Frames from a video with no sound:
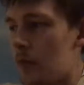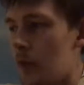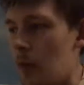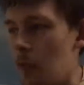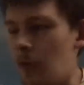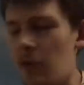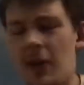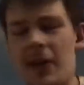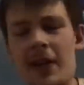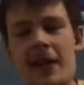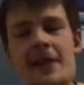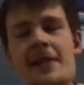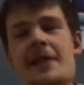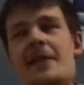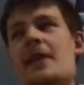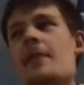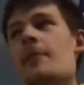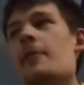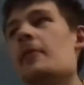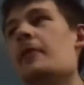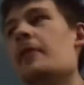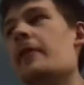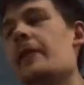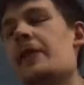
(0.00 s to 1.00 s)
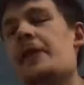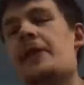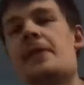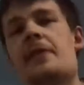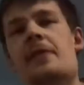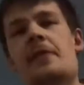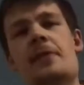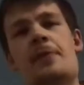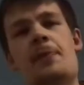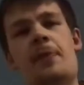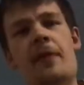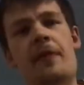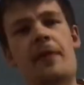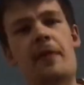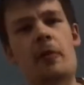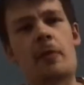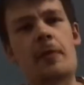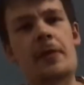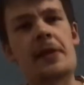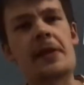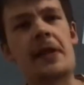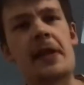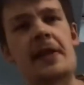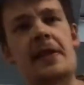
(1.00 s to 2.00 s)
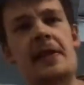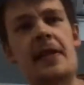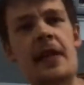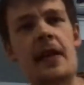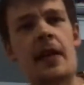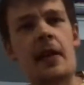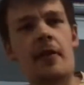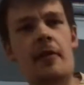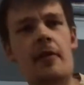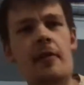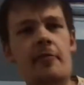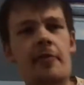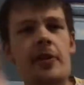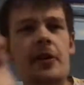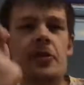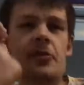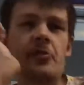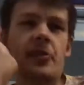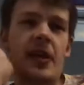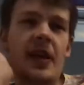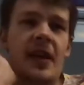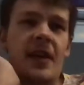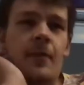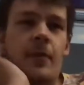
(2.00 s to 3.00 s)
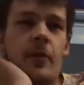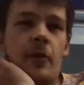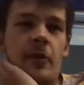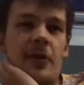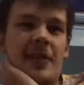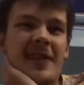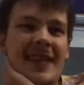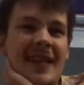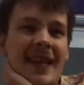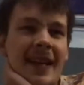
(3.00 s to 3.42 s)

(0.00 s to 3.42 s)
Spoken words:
What can I say about Livingston's performance against Rangers at Ibrox?